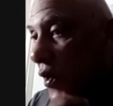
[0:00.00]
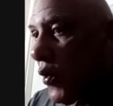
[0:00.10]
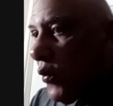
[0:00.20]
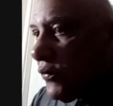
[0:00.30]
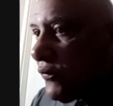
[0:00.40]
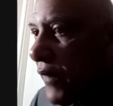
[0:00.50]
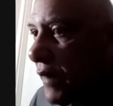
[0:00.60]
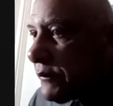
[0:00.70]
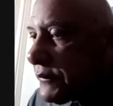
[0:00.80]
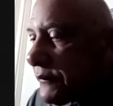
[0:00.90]
Who's
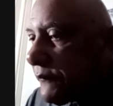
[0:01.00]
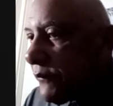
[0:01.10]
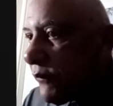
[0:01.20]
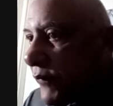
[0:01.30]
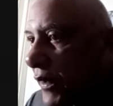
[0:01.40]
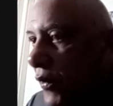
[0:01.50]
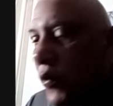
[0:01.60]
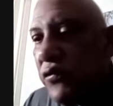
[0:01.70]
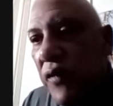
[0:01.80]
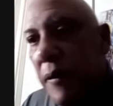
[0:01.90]
Robin?
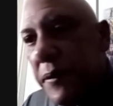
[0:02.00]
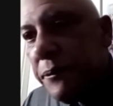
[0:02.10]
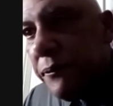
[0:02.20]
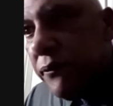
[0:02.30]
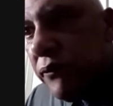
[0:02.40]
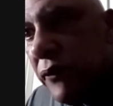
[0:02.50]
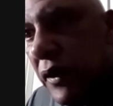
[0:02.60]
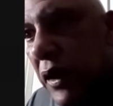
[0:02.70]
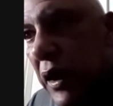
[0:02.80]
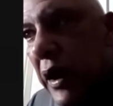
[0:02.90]
Who's Robin?
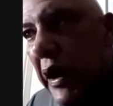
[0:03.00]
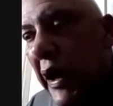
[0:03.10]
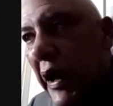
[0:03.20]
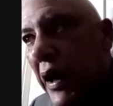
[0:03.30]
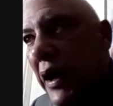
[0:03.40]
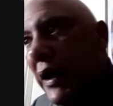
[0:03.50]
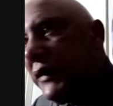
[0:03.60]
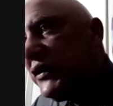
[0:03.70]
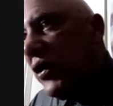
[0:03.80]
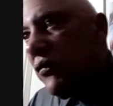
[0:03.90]
I
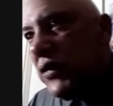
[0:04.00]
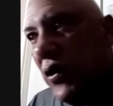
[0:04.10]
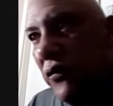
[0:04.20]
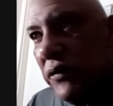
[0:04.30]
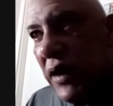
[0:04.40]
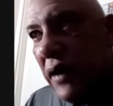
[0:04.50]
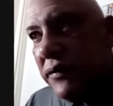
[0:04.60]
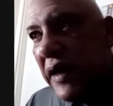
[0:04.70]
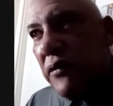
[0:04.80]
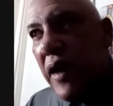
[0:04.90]
don't know yet.
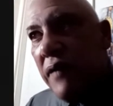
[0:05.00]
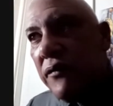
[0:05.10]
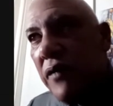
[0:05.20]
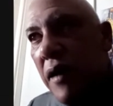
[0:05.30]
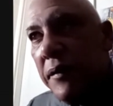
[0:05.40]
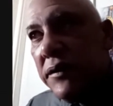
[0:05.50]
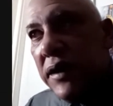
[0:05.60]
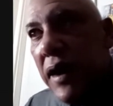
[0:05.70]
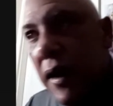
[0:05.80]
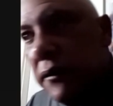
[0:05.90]
They don't have a Robin
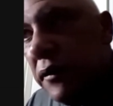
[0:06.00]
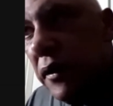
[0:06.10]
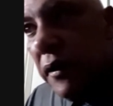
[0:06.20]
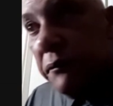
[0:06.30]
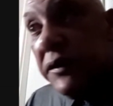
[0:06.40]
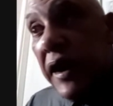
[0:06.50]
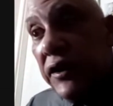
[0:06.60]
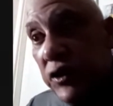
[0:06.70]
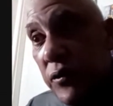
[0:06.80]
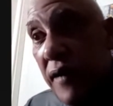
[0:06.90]
yet. They
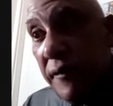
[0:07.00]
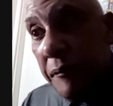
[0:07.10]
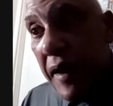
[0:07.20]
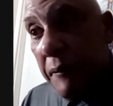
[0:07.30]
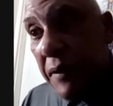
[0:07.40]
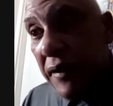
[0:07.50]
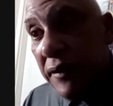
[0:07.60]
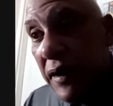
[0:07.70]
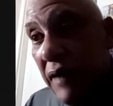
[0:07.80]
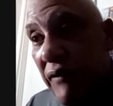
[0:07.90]
do have a Batman.
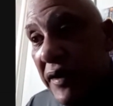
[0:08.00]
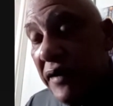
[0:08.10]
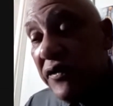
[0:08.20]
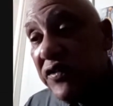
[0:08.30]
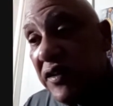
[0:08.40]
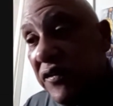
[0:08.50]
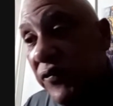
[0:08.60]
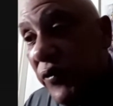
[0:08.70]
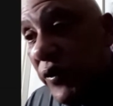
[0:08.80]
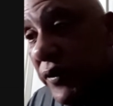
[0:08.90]
Right now they're
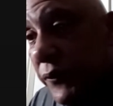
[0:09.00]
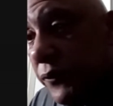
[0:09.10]
6-4.